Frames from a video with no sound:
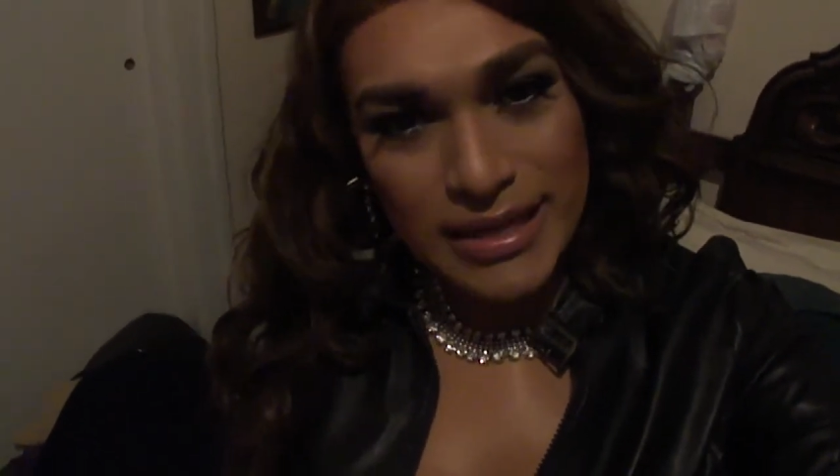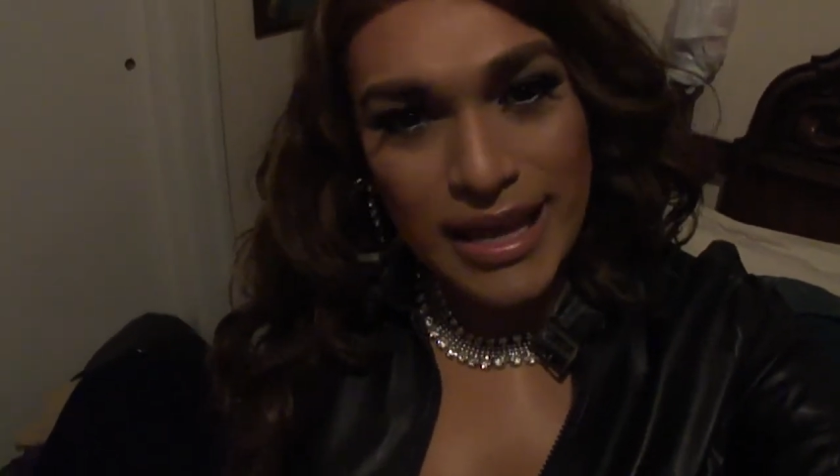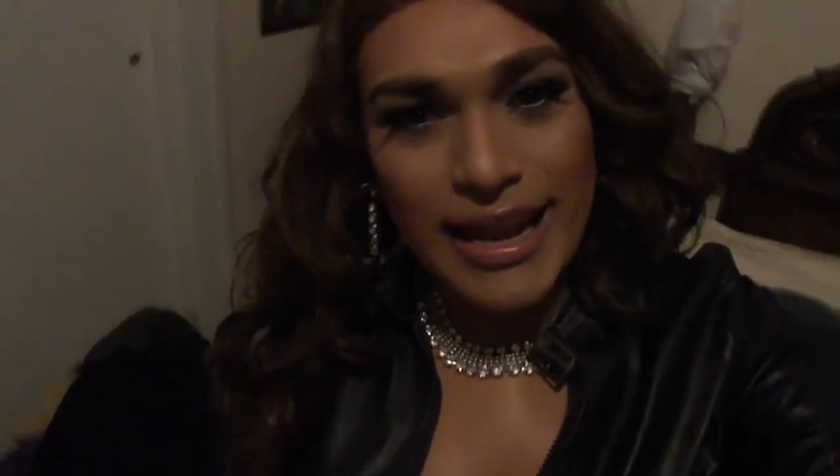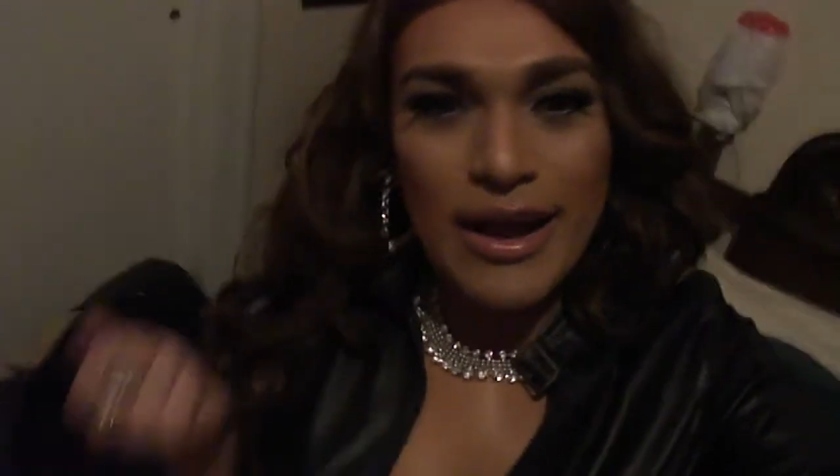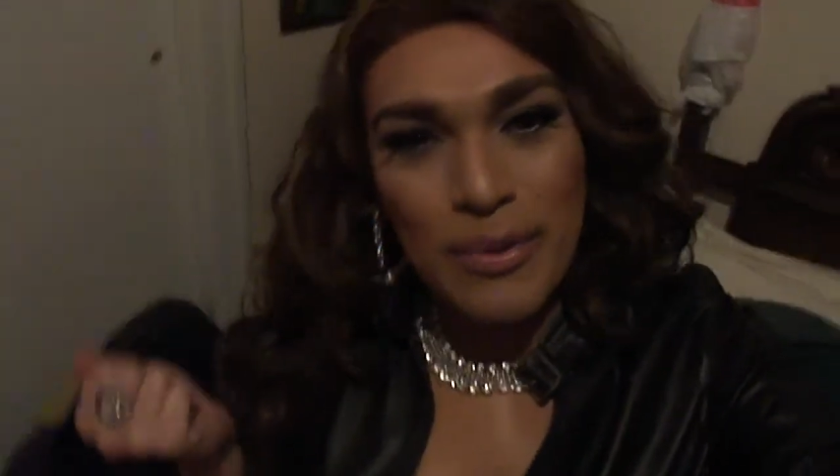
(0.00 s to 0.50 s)

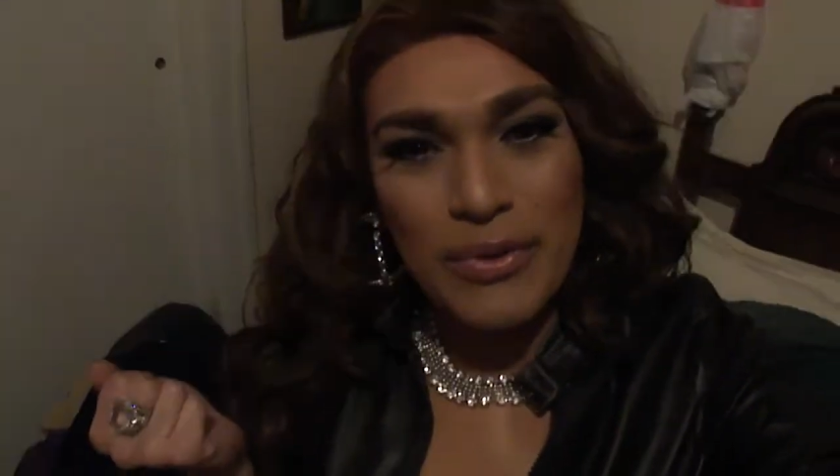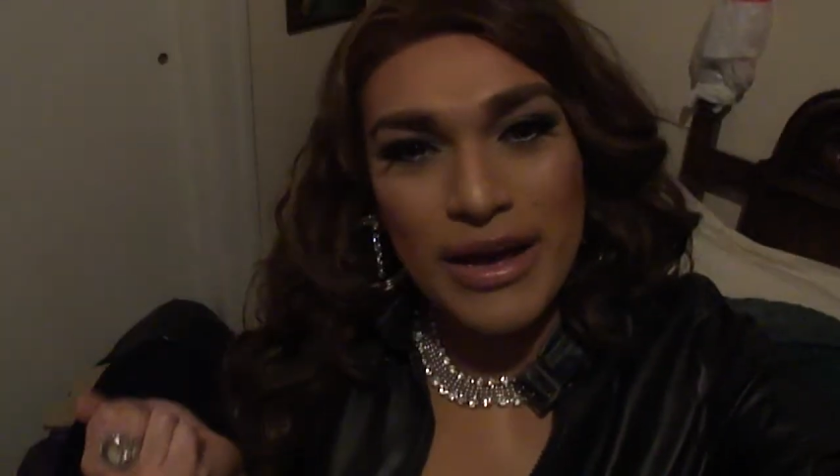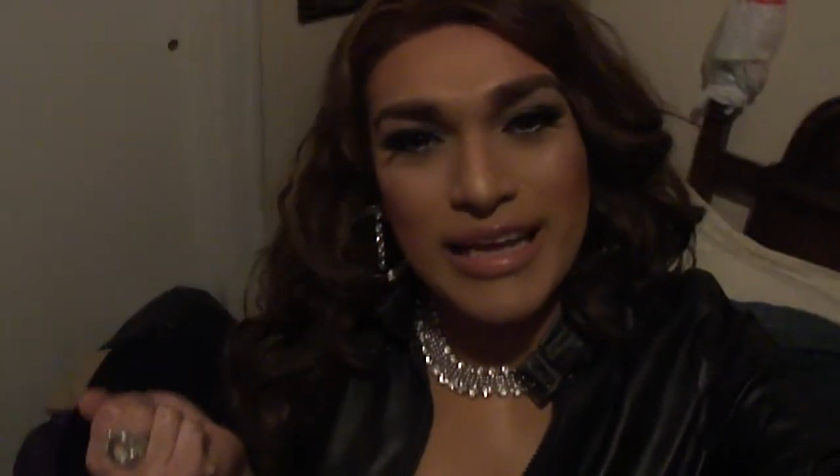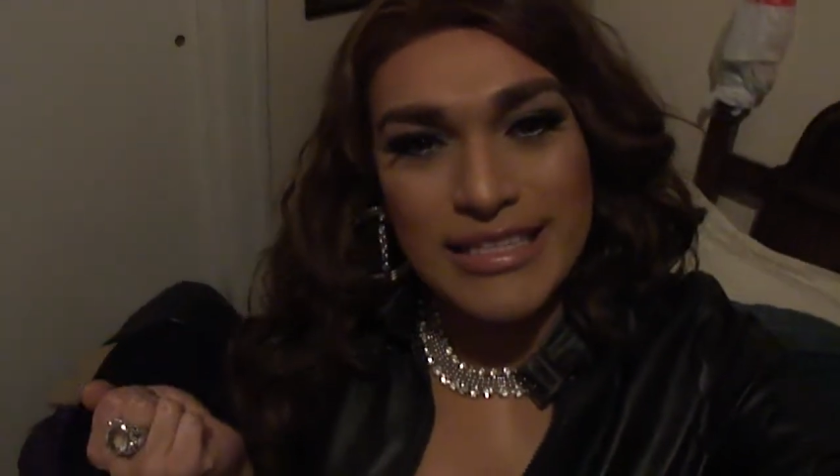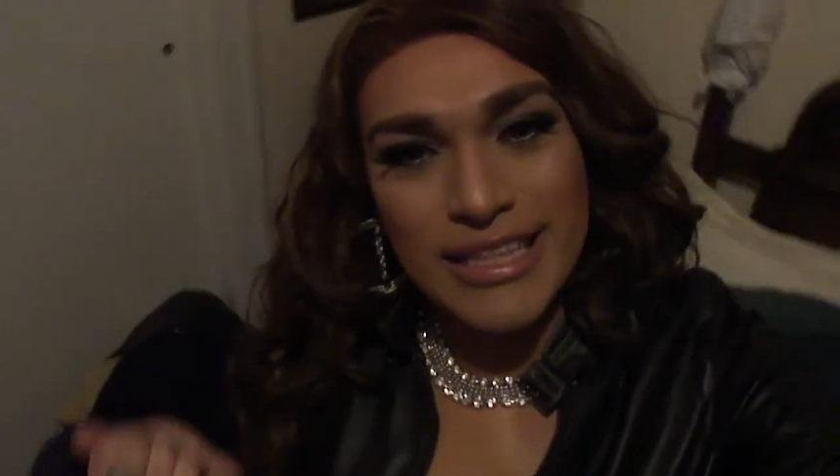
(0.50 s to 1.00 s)
And I hope you
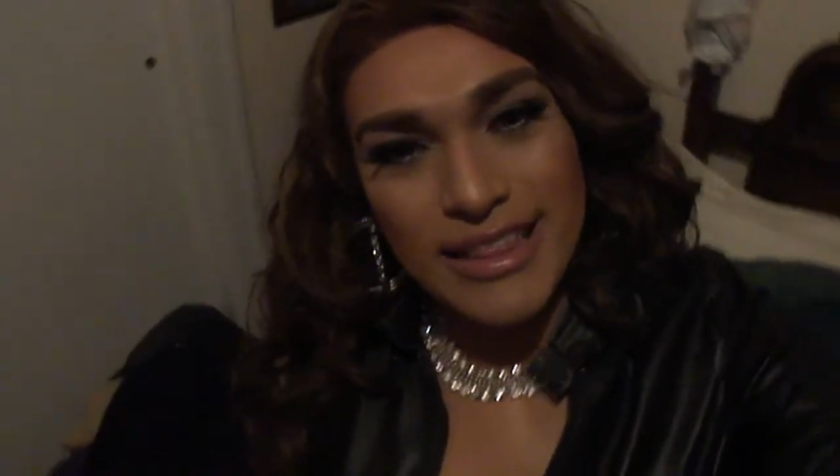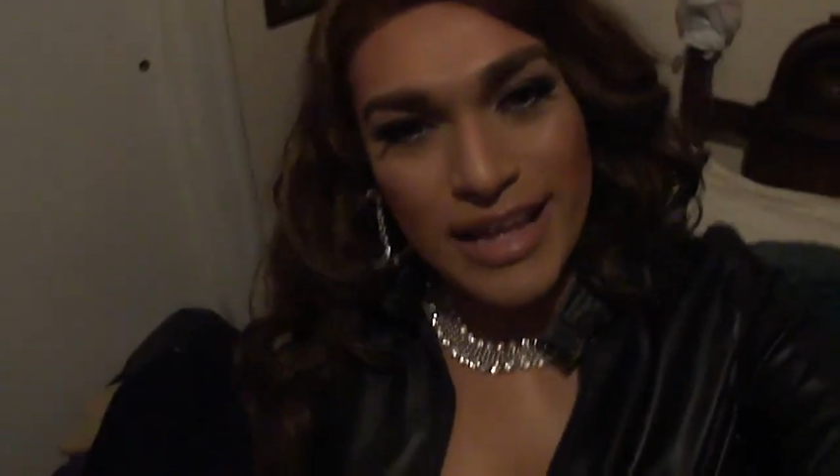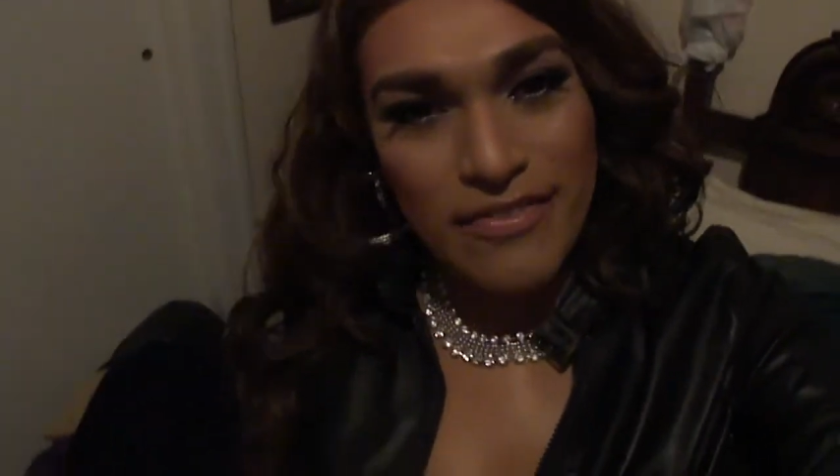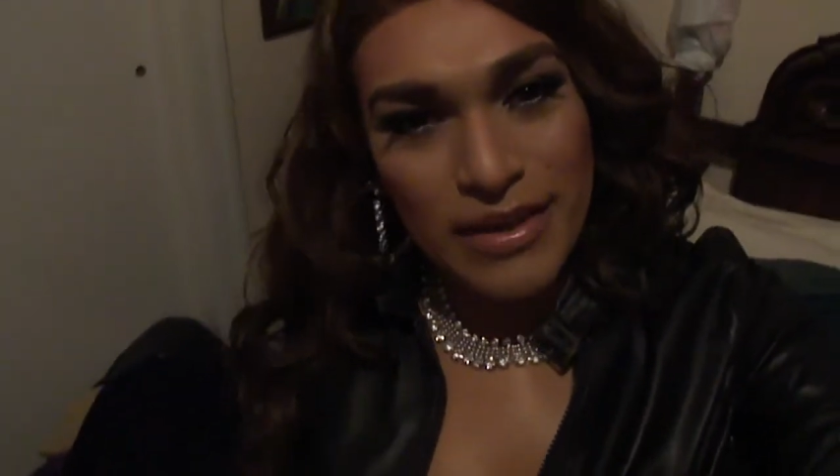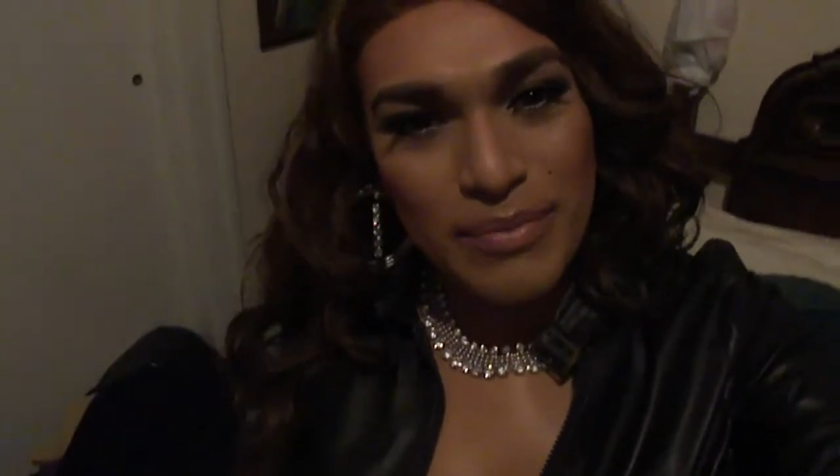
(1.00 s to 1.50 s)
guys
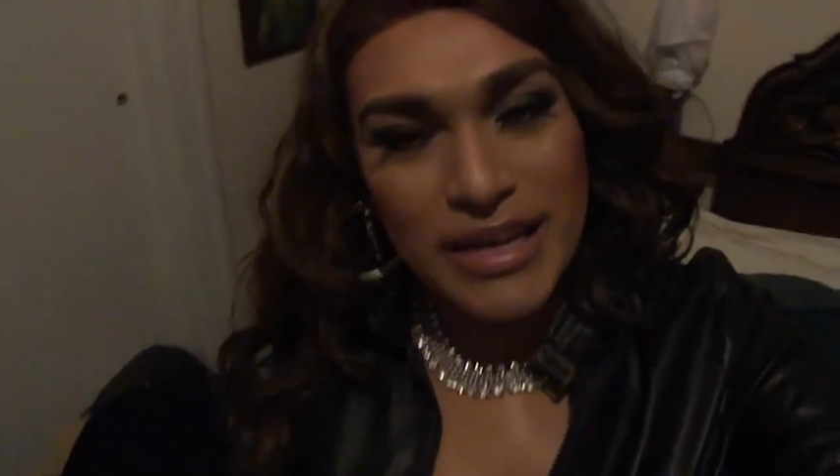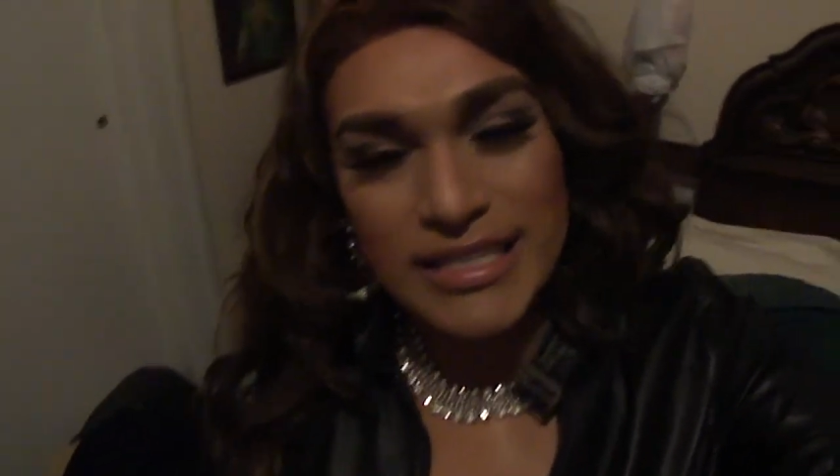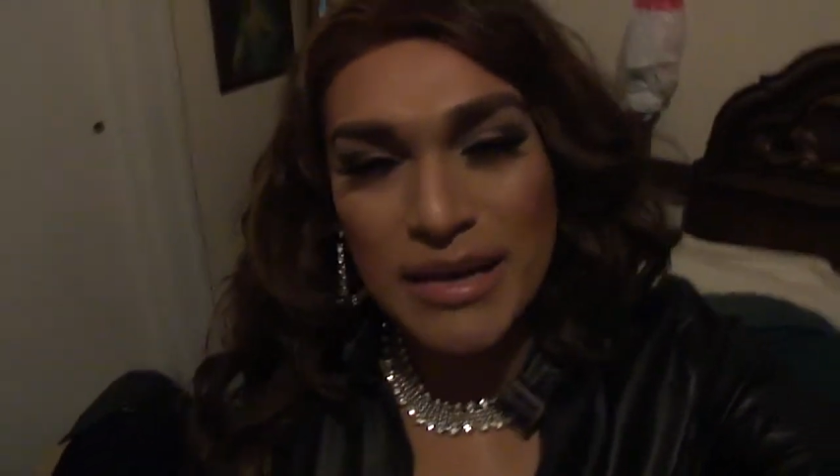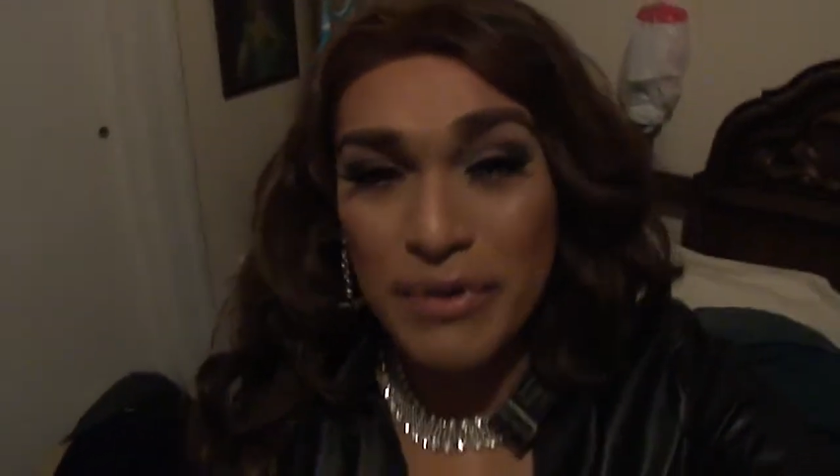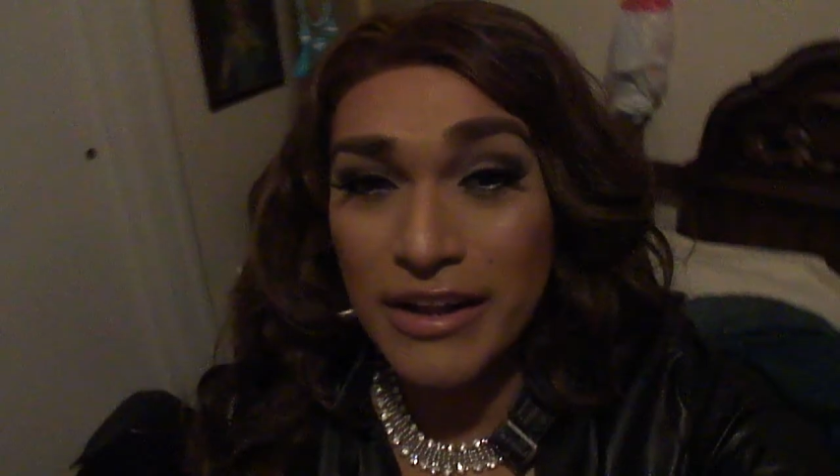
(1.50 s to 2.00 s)
love it
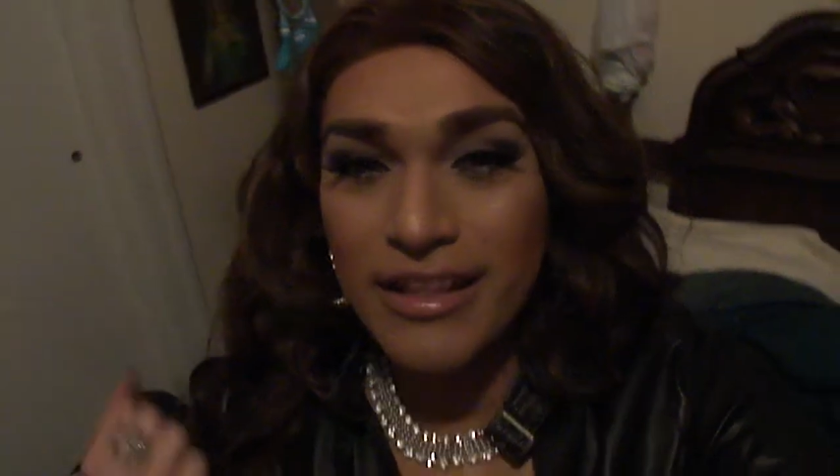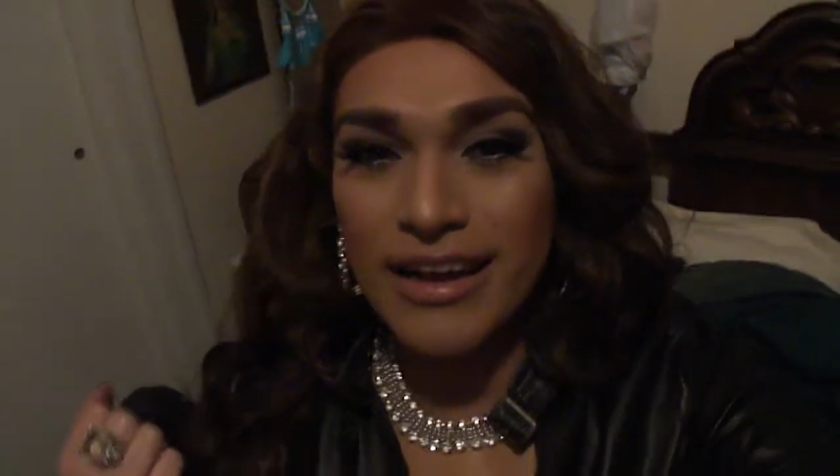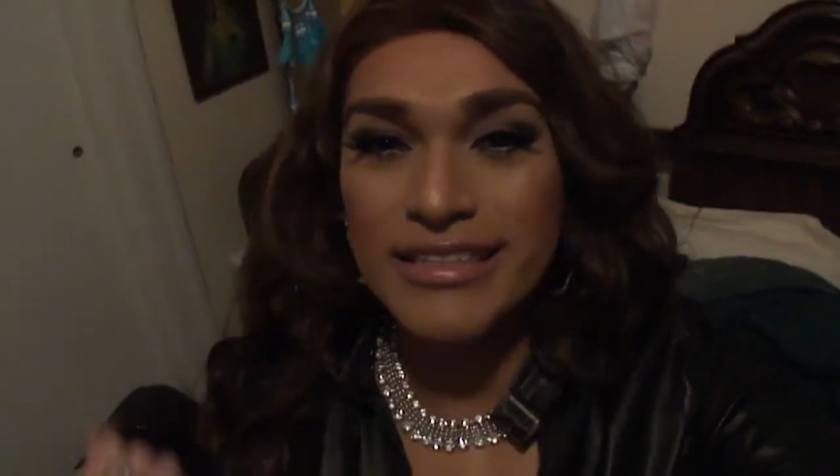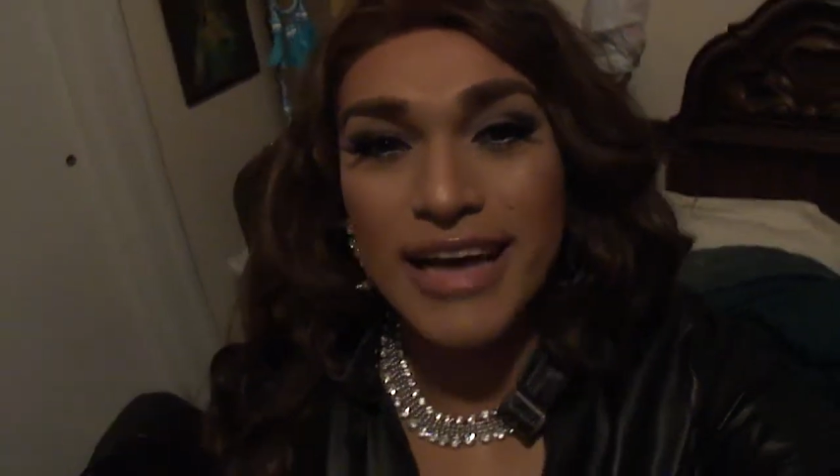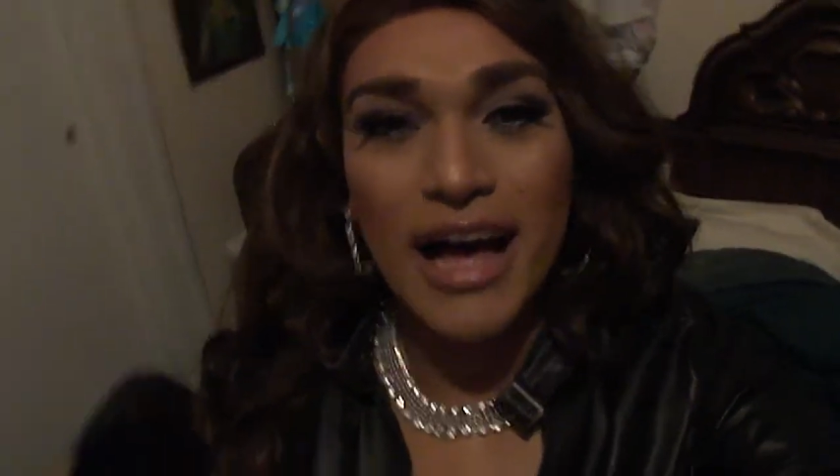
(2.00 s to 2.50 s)
because I put a lot
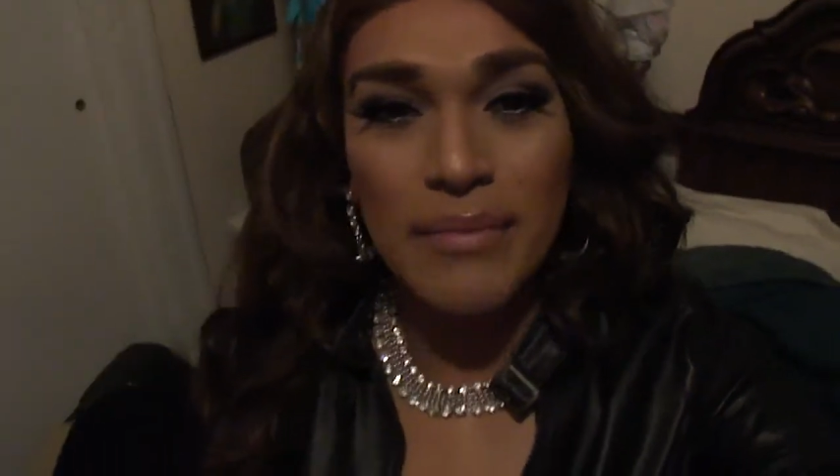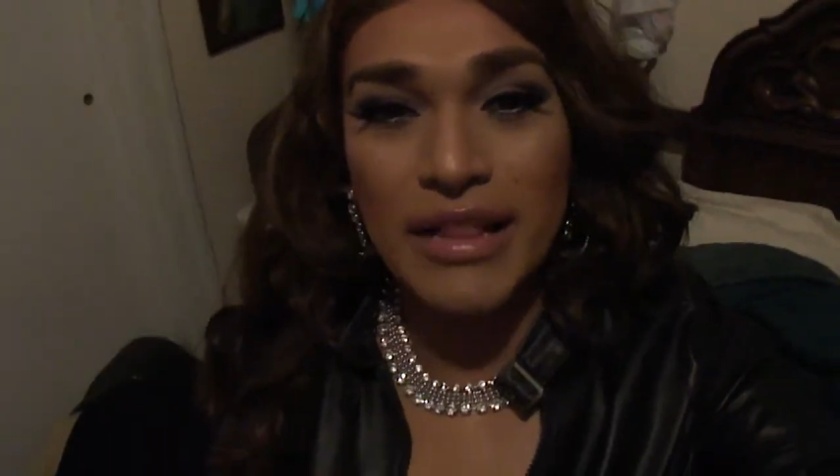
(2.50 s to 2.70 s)
of time,